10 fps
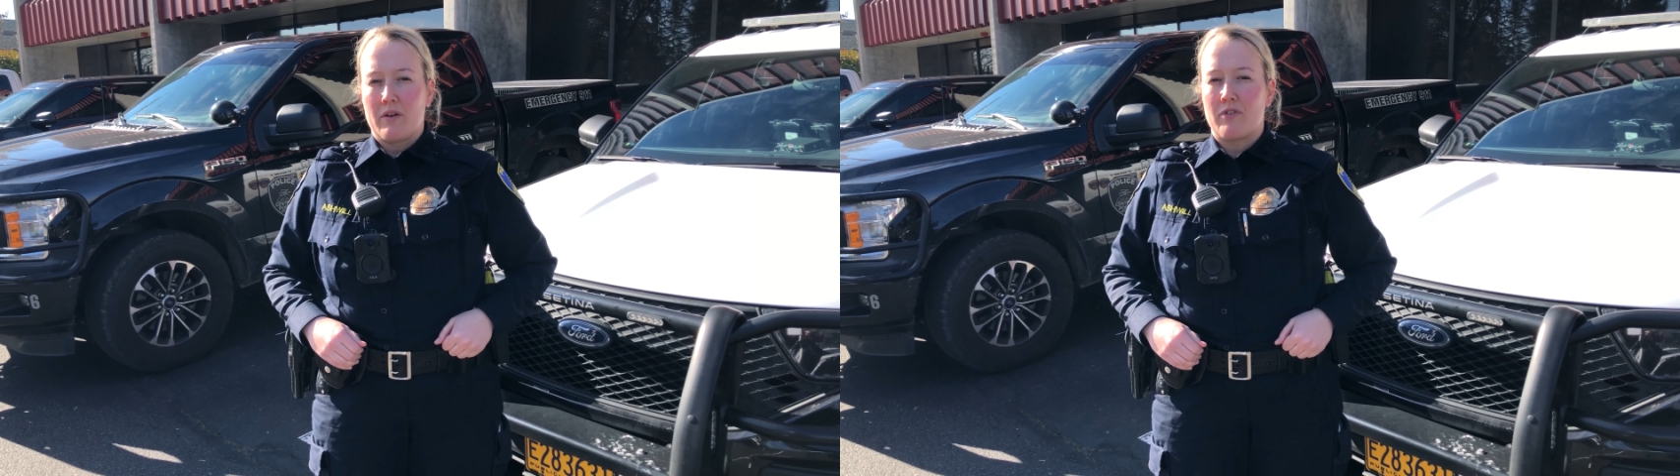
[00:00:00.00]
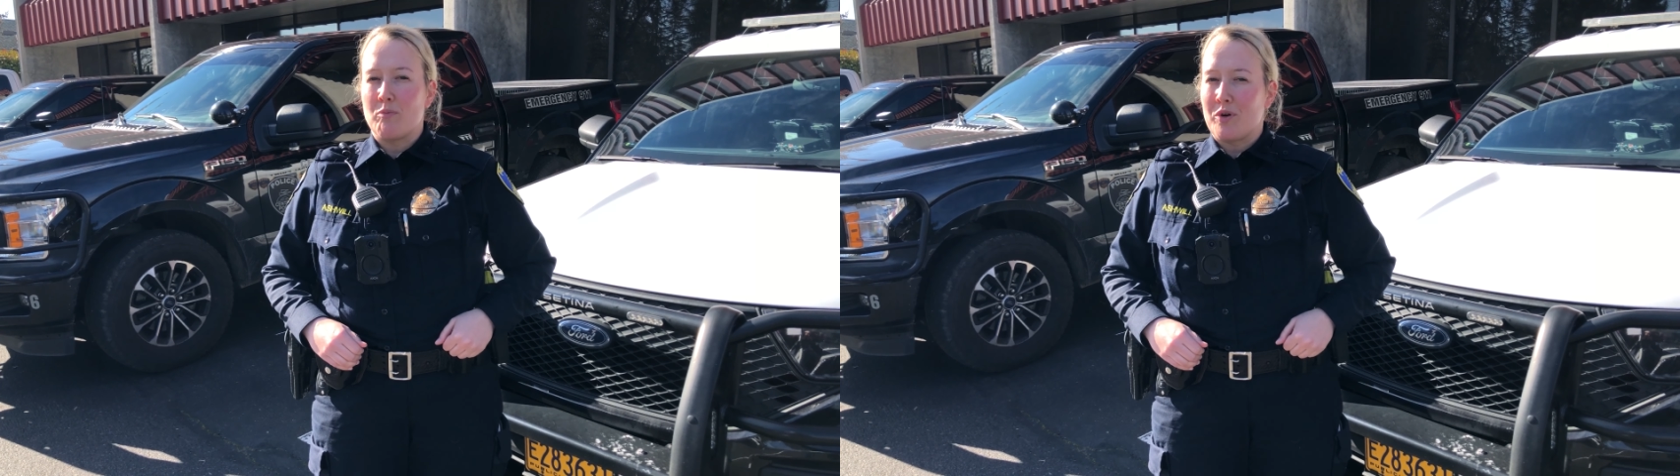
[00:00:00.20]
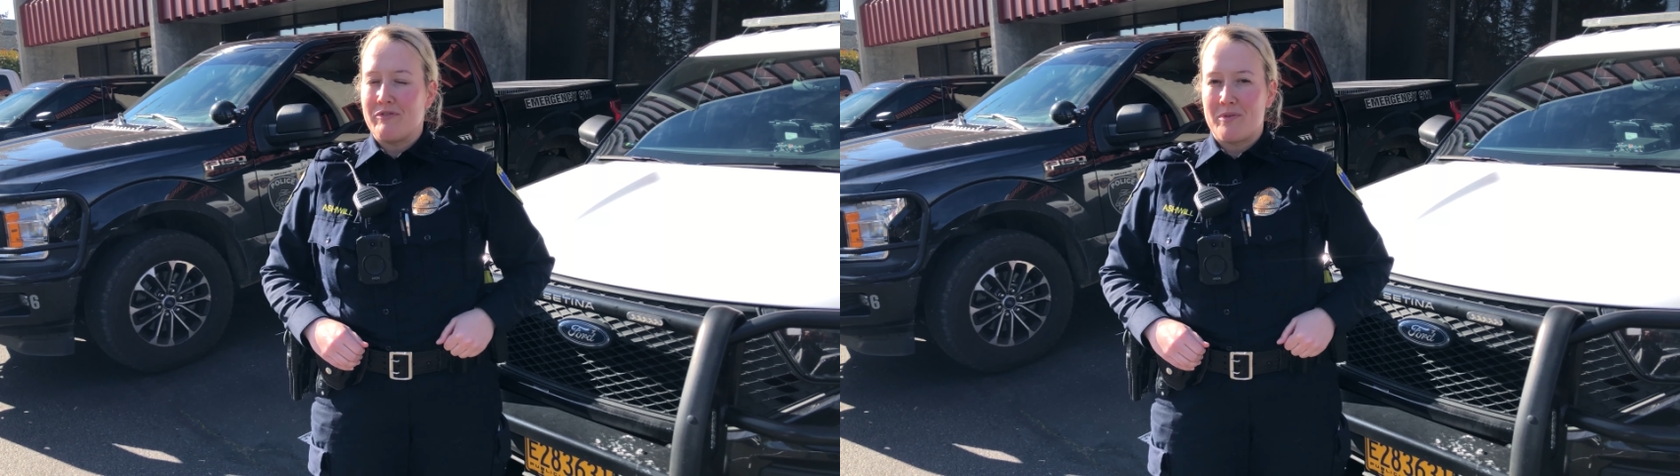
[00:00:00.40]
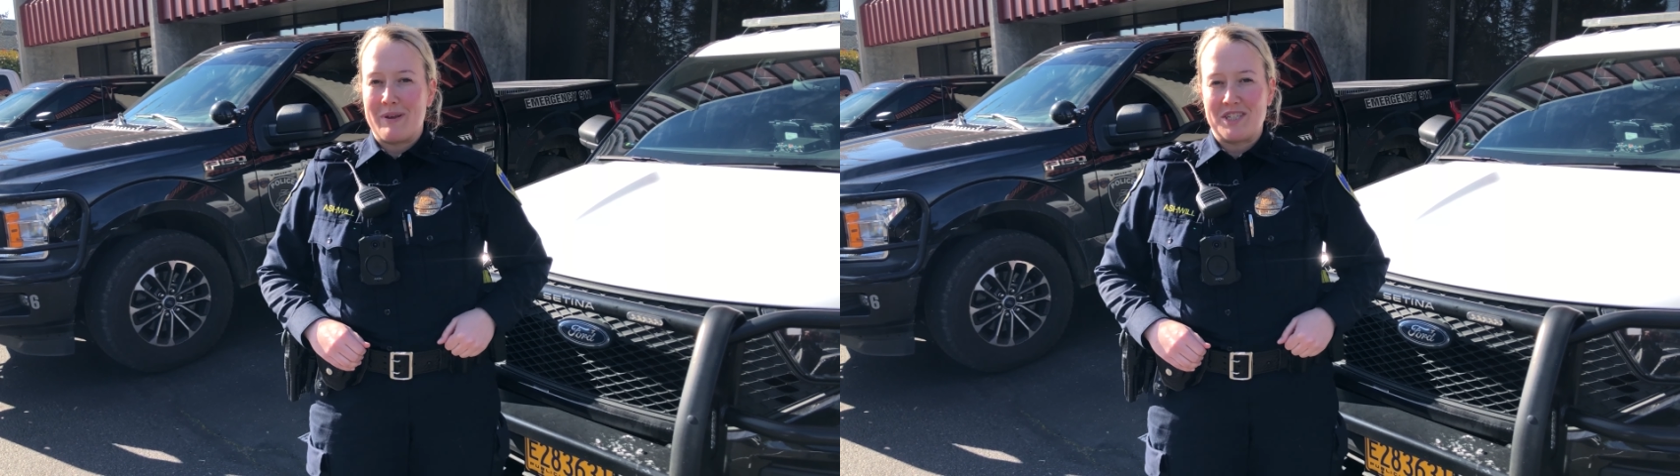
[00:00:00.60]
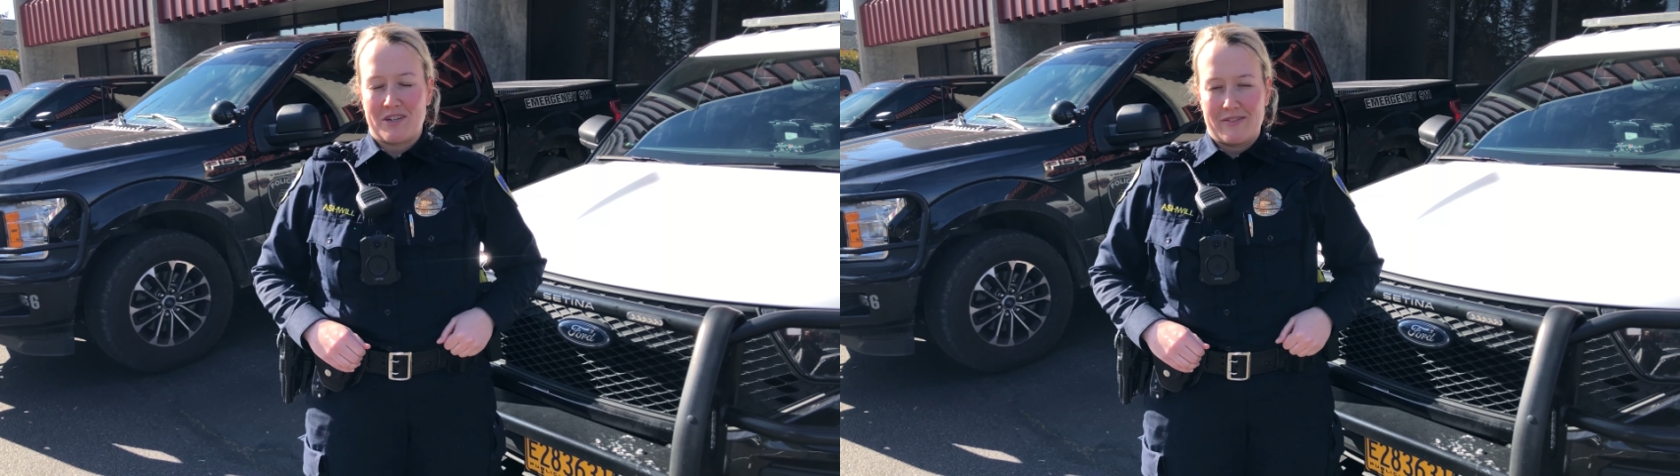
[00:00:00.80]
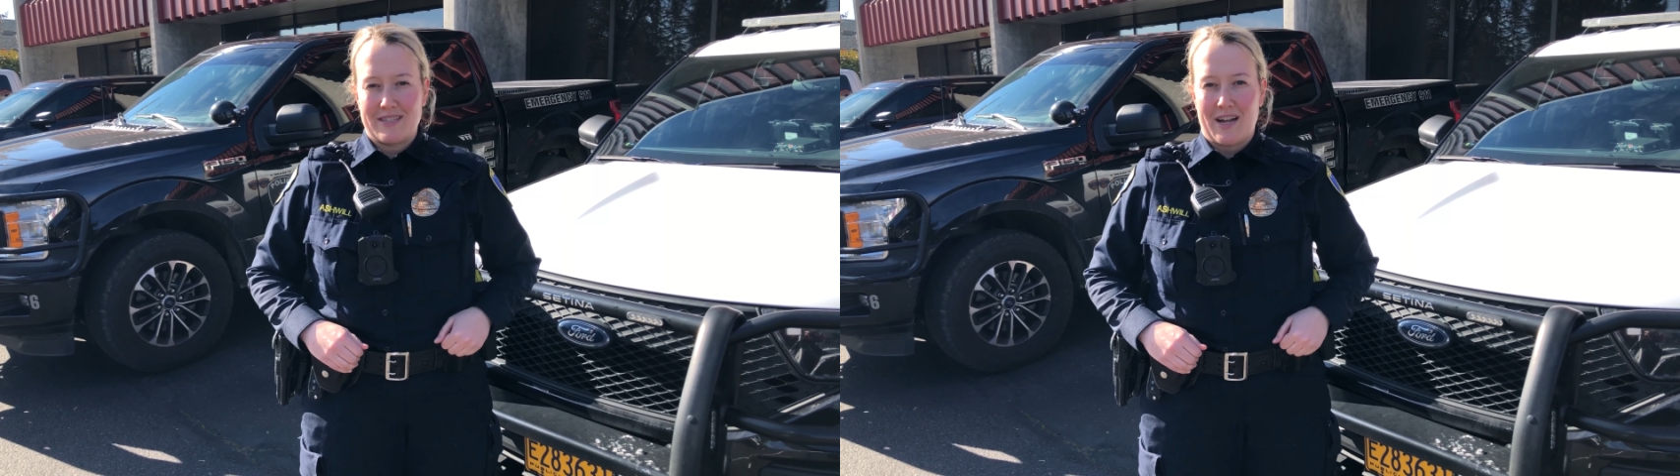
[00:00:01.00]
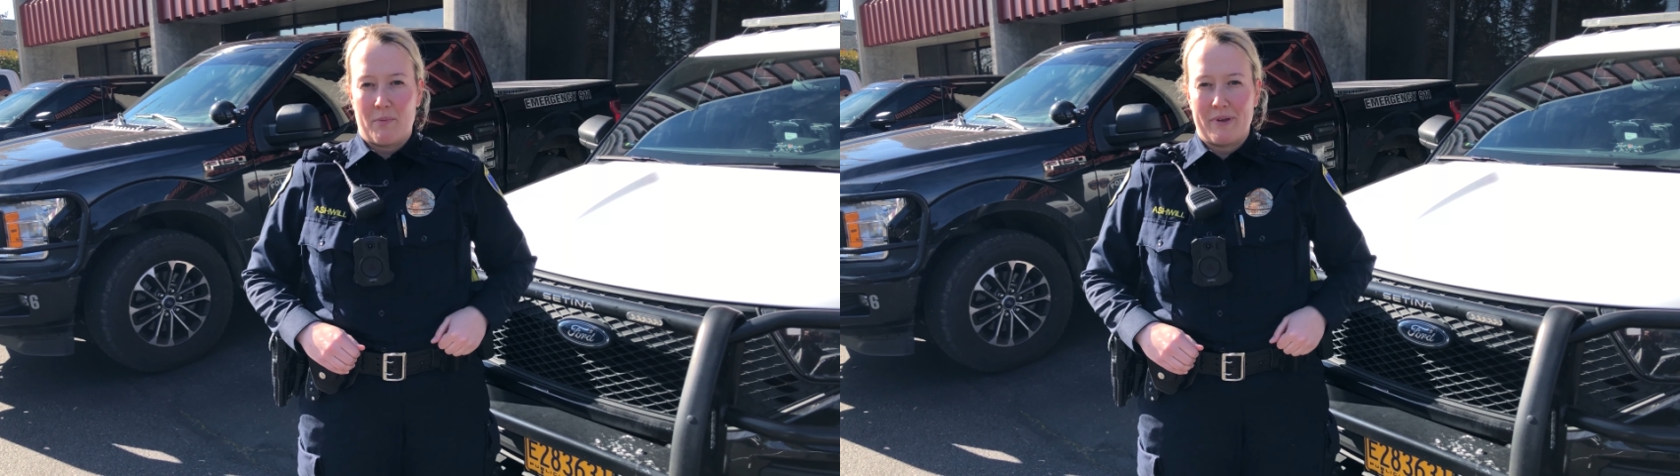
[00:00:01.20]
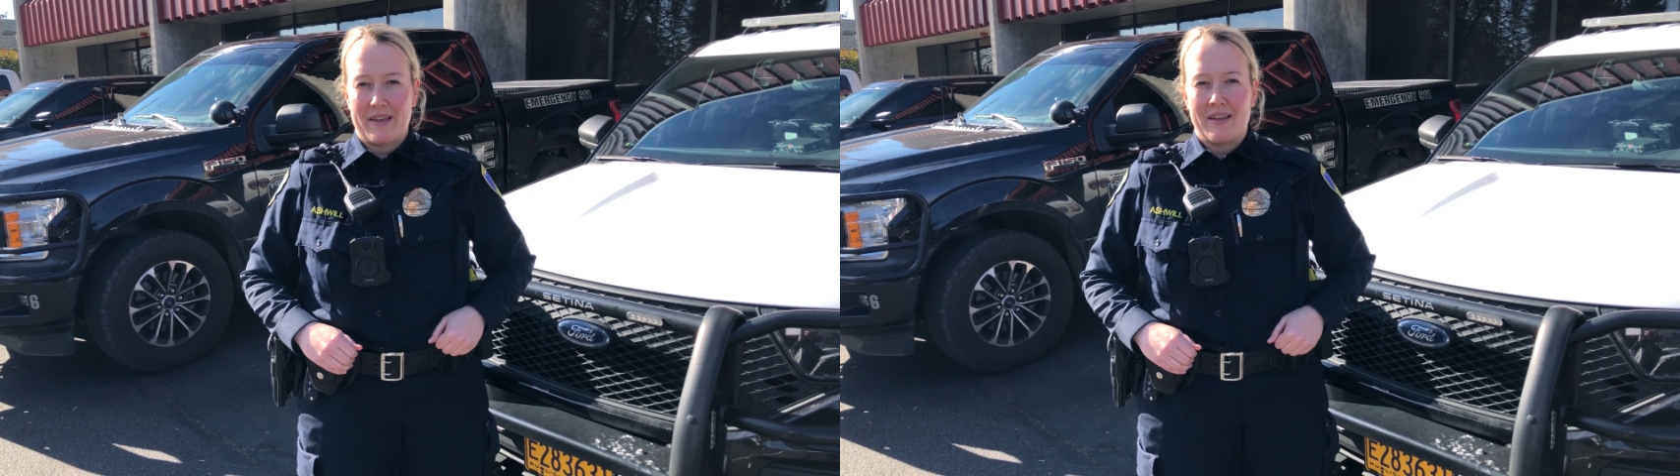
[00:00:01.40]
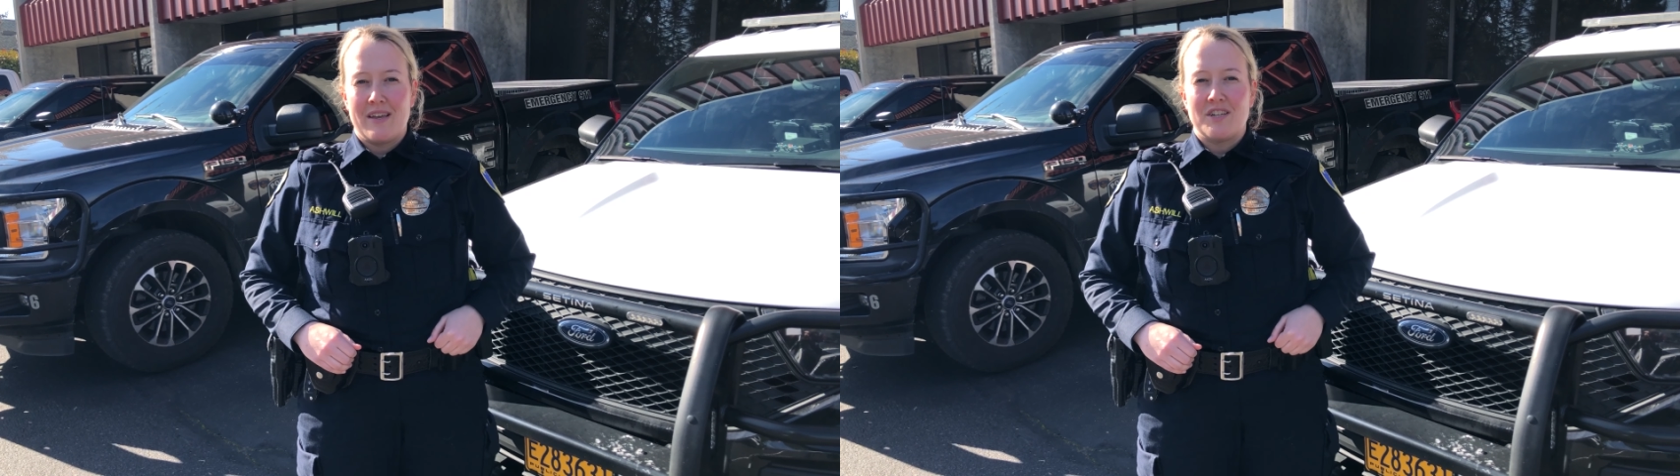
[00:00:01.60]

For more information on this topic,